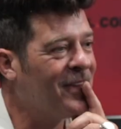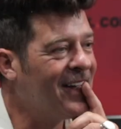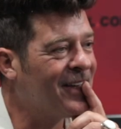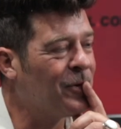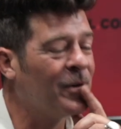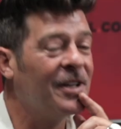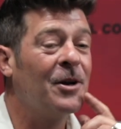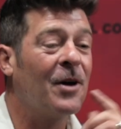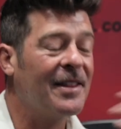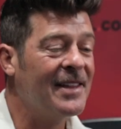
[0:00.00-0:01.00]
thank you. Well, you
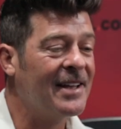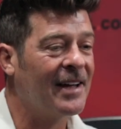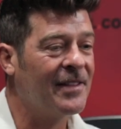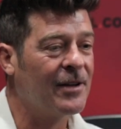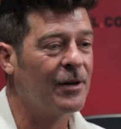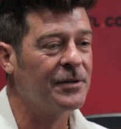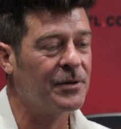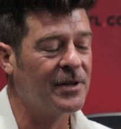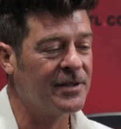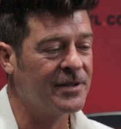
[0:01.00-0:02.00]
know, I think I think
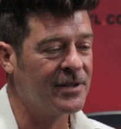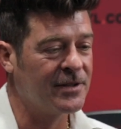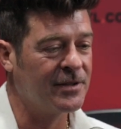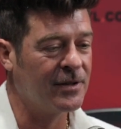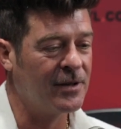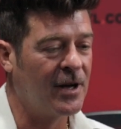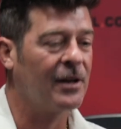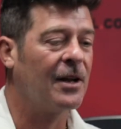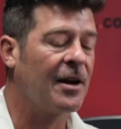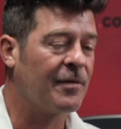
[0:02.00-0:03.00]
also there's there's not
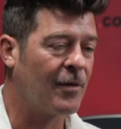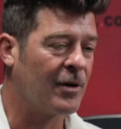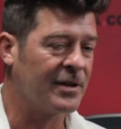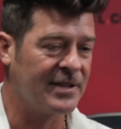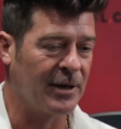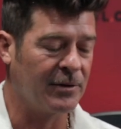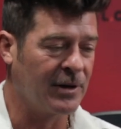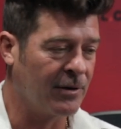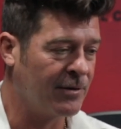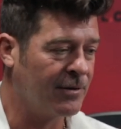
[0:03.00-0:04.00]
a lot of artists out
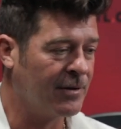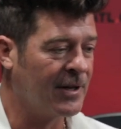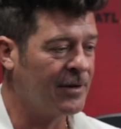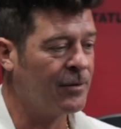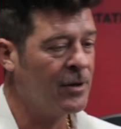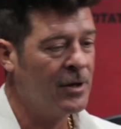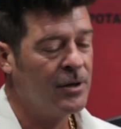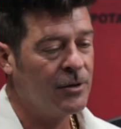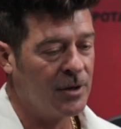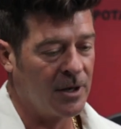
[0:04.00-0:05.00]
there that
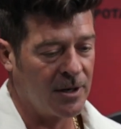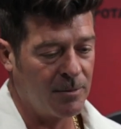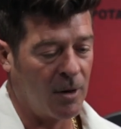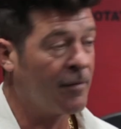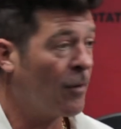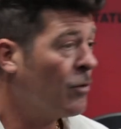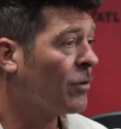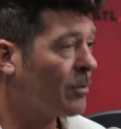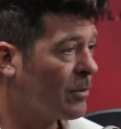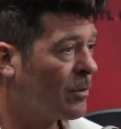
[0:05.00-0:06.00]
Um, are
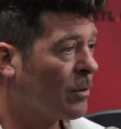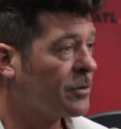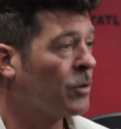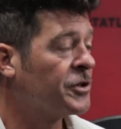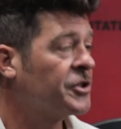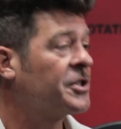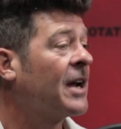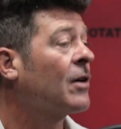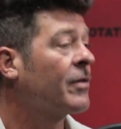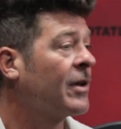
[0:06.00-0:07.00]
vulnerable or, yeah, or
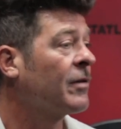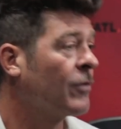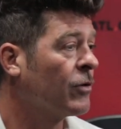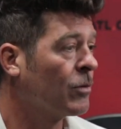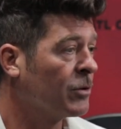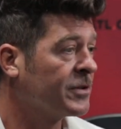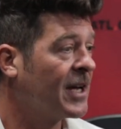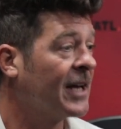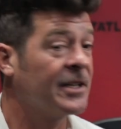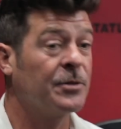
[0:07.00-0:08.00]
share yeah. their vulnerable
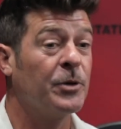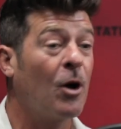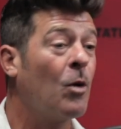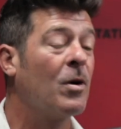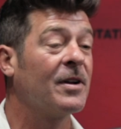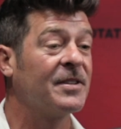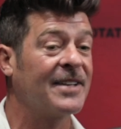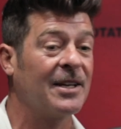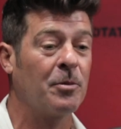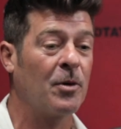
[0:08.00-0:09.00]
side, because we all want to
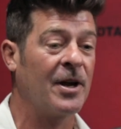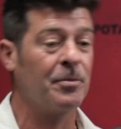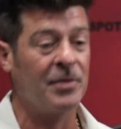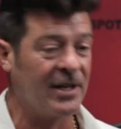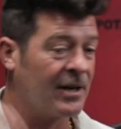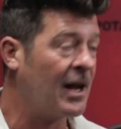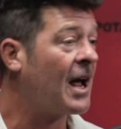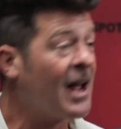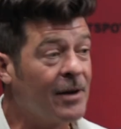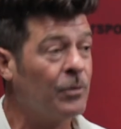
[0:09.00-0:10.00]
celebrate being
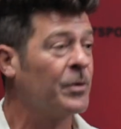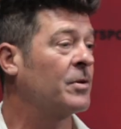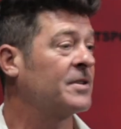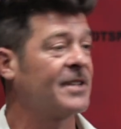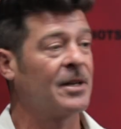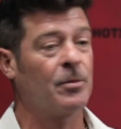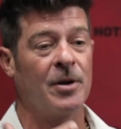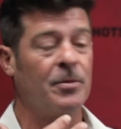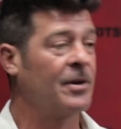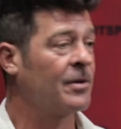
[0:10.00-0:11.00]
hot, we want to
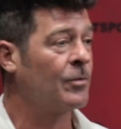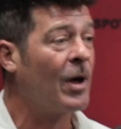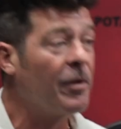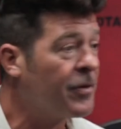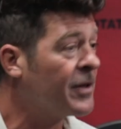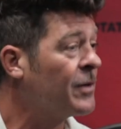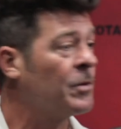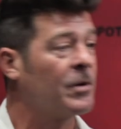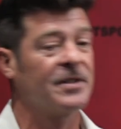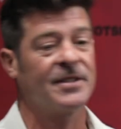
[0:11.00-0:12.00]
celebrate yeah. being wealthy, we
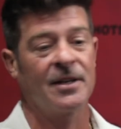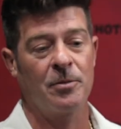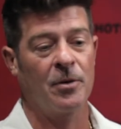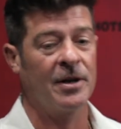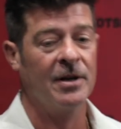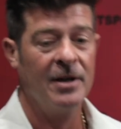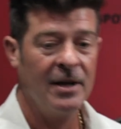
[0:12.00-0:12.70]
want to celebrate